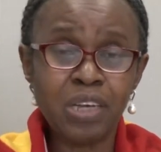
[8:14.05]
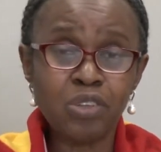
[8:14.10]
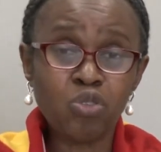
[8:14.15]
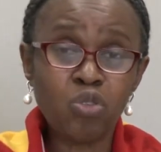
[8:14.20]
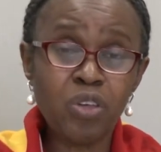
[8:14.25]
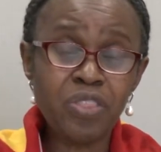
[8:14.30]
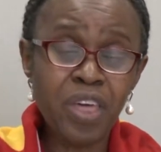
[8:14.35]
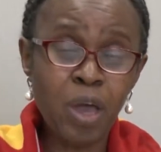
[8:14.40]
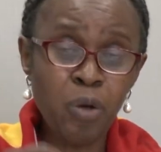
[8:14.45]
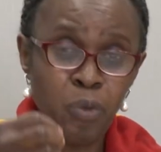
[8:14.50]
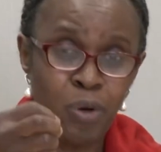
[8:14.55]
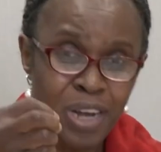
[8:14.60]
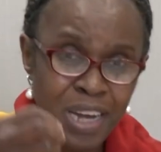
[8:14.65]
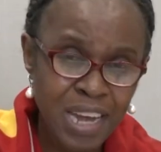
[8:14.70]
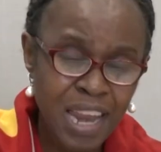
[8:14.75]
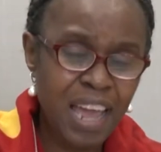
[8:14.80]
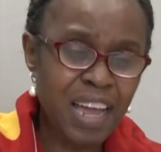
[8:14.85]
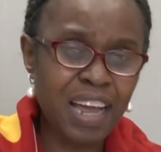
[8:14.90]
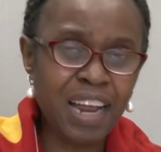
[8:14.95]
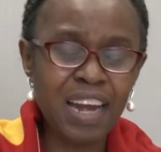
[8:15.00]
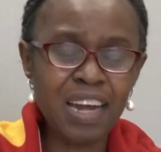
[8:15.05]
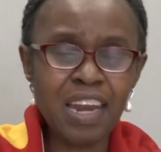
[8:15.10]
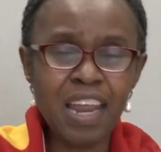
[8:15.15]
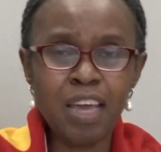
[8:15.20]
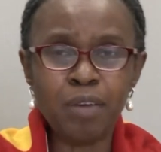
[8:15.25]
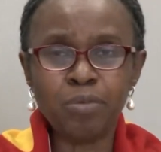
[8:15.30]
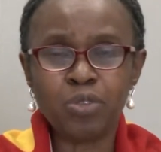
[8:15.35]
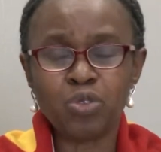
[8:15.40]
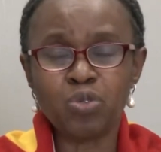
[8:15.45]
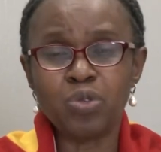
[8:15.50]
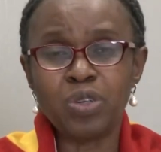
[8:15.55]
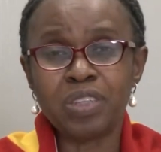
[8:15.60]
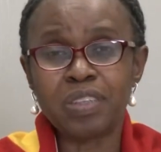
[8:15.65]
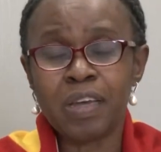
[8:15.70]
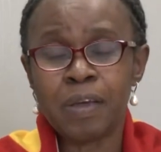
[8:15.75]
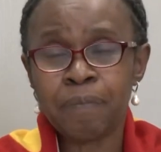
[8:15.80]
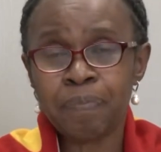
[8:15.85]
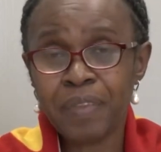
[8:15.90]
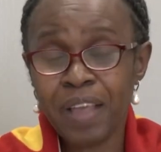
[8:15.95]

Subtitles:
So they will lay claim to it.